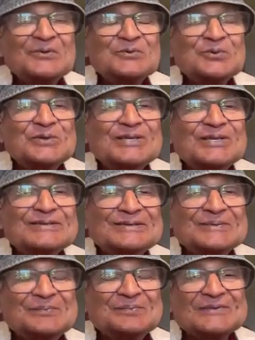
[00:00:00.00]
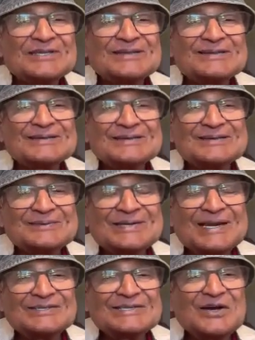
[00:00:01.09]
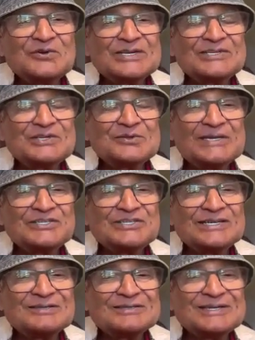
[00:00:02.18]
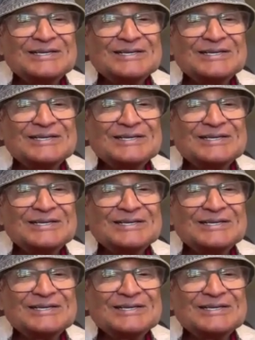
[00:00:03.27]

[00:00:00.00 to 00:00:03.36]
how do we write down a new idea?